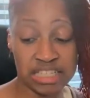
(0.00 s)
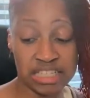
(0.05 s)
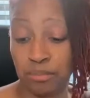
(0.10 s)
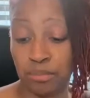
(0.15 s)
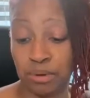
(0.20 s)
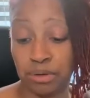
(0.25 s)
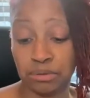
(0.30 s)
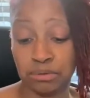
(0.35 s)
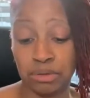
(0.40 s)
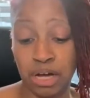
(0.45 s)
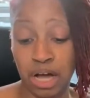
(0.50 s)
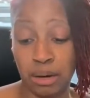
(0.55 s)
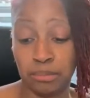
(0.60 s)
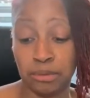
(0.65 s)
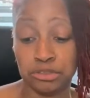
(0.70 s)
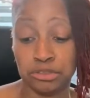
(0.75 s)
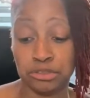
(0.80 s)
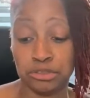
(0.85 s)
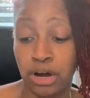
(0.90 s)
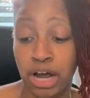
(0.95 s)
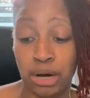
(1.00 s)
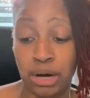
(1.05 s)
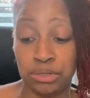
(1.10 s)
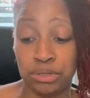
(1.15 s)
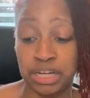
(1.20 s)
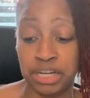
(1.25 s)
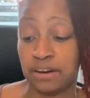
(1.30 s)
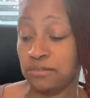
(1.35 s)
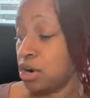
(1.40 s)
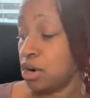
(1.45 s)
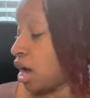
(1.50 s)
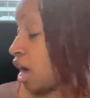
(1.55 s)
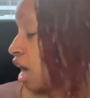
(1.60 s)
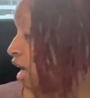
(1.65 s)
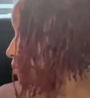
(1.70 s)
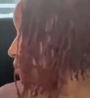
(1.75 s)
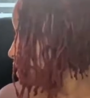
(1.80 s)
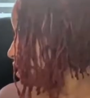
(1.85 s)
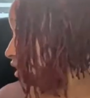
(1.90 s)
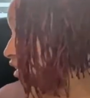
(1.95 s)
I'm gonna try whatever
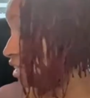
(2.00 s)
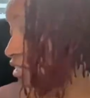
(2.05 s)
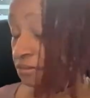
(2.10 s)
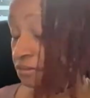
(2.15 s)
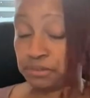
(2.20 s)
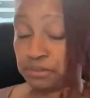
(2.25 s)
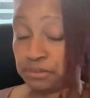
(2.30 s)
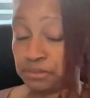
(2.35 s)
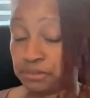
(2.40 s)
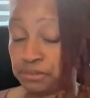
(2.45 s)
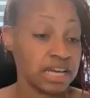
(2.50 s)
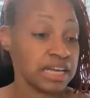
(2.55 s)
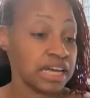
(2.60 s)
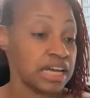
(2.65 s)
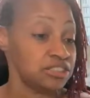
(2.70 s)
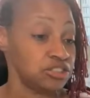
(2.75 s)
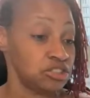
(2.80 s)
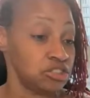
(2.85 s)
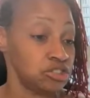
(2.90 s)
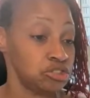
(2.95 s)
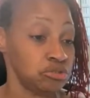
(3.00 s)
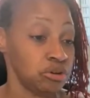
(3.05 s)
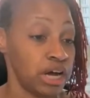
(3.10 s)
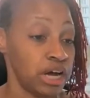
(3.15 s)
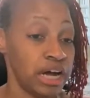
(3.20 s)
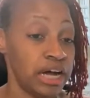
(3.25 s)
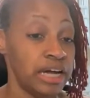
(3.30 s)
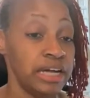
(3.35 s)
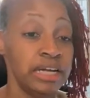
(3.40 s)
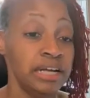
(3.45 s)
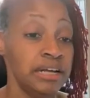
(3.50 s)
option he feels like I should try,